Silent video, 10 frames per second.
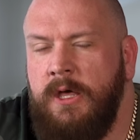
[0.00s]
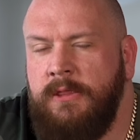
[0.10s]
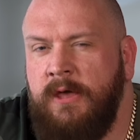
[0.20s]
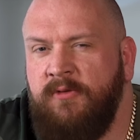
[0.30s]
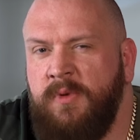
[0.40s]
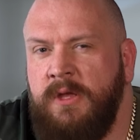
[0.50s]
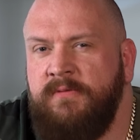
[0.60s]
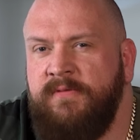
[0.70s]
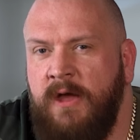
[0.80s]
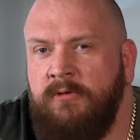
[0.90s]
They have been
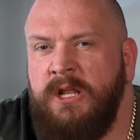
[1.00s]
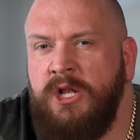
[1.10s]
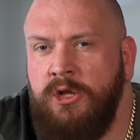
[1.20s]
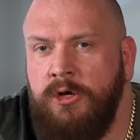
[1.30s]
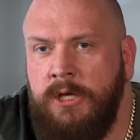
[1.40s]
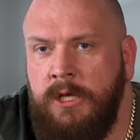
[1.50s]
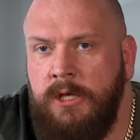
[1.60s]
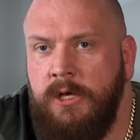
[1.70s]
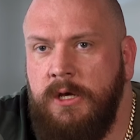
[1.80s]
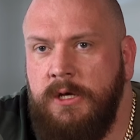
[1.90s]
very
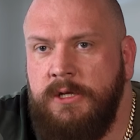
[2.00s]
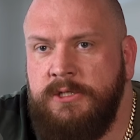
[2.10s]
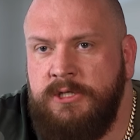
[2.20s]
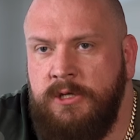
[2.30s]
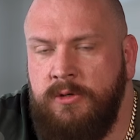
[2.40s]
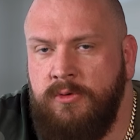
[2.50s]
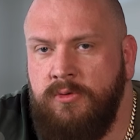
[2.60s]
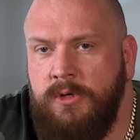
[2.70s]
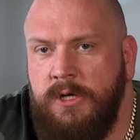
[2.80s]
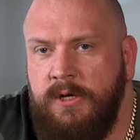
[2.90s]
lucky
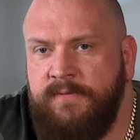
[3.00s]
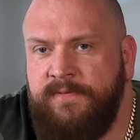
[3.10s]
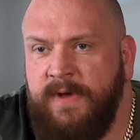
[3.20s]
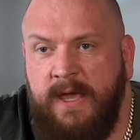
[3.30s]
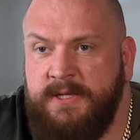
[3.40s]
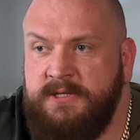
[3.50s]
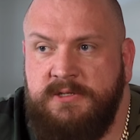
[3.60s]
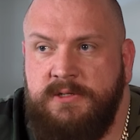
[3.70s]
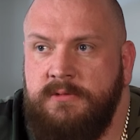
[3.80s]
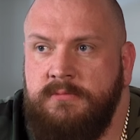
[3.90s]
to
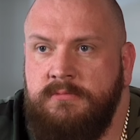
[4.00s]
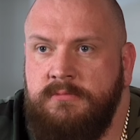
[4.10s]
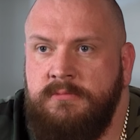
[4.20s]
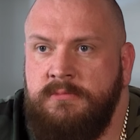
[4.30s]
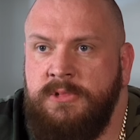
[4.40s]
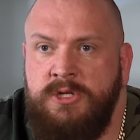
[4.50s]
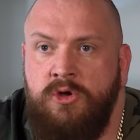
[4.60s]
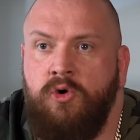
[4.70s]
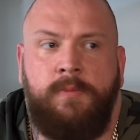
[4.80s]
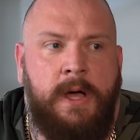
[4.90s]
face
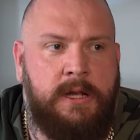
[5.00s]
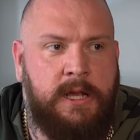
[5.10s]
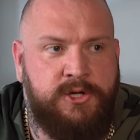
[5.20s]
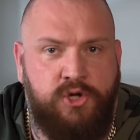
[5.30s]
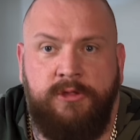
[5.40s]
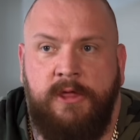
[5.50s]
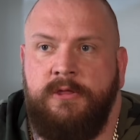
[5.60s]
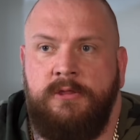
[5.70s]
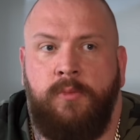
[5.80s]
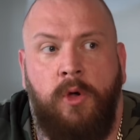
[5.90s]
no backlash other
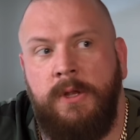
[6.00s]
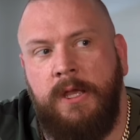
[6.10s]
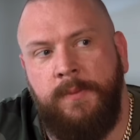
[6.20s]
than the public